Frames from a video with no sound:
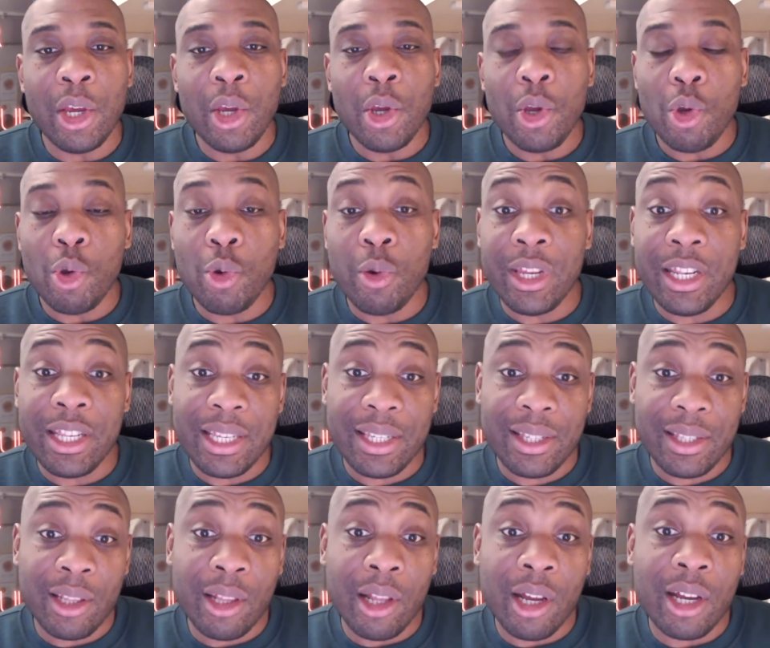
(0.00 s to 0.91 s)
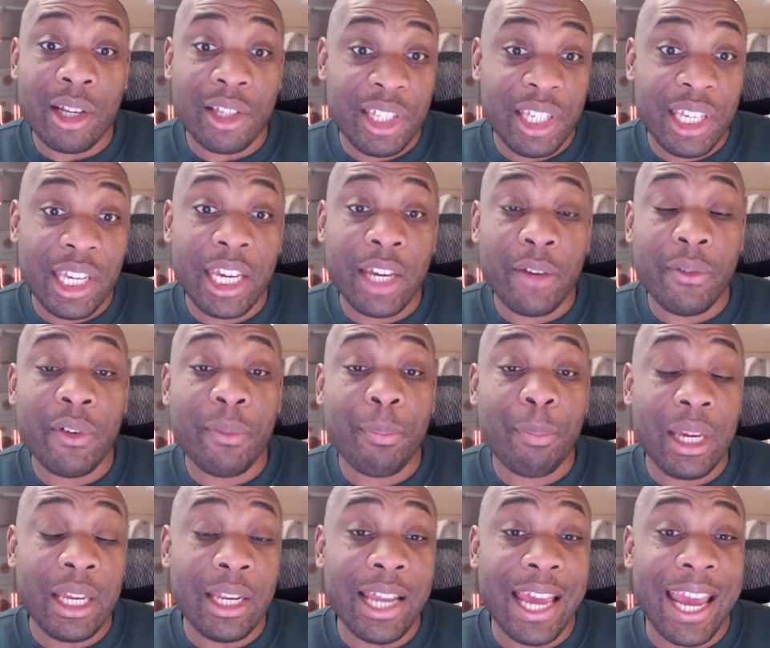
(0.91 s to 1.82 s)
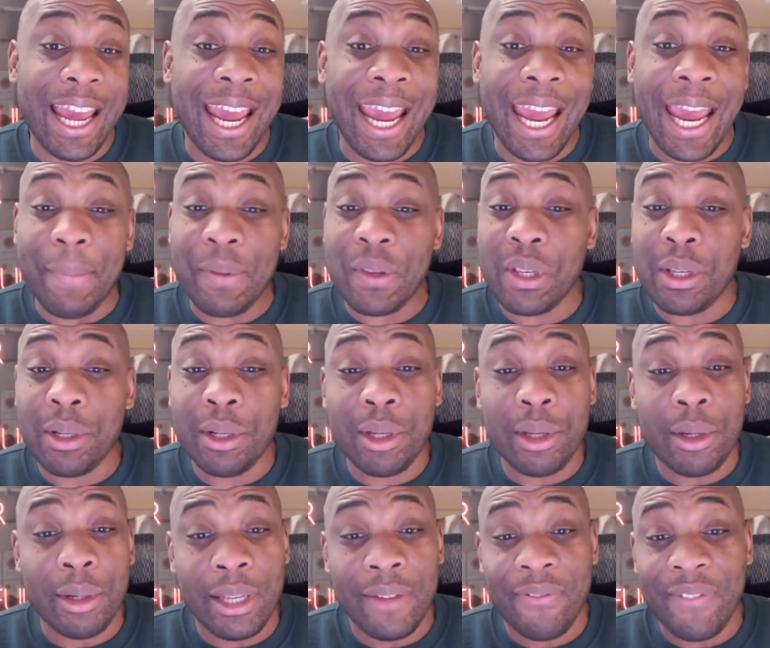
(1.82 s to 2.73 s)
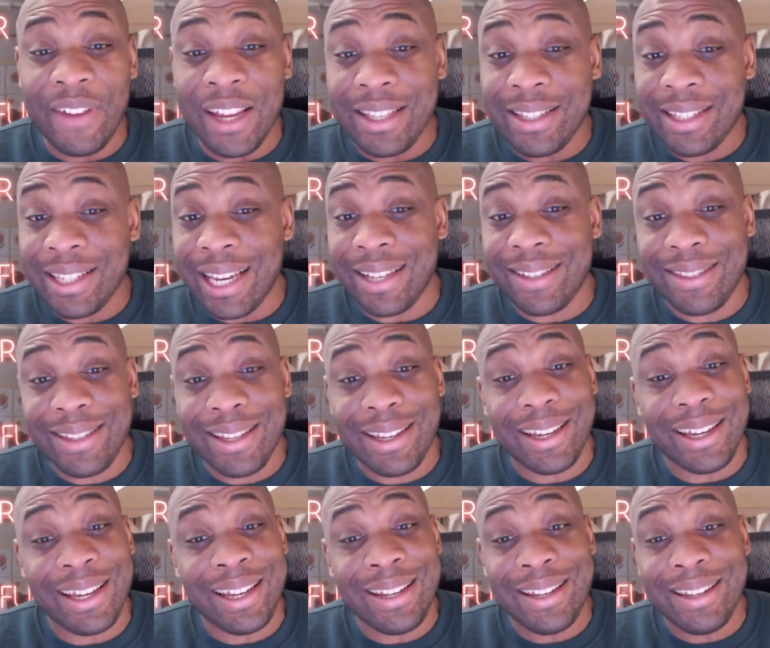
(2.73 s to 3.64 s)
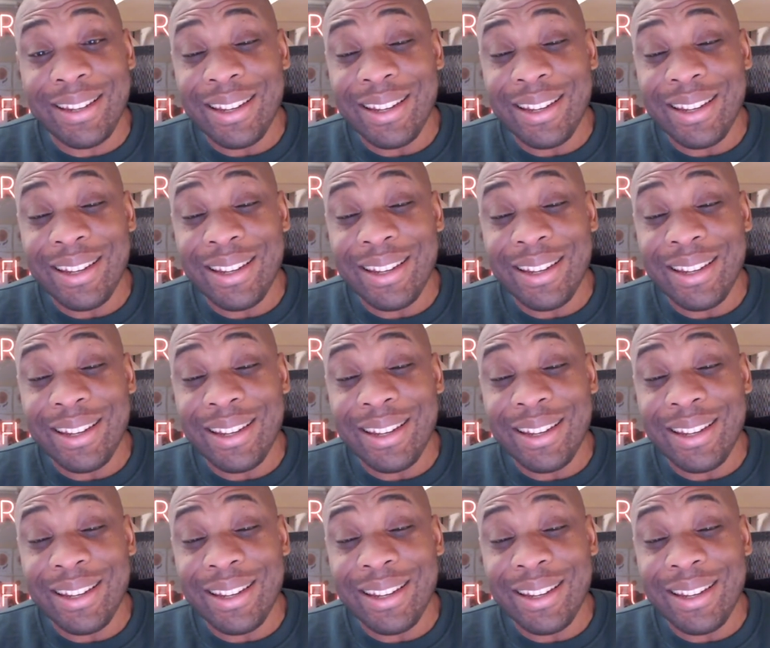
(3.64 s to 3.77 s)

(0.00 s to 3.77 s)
who in this last year have been absolutely fantastic and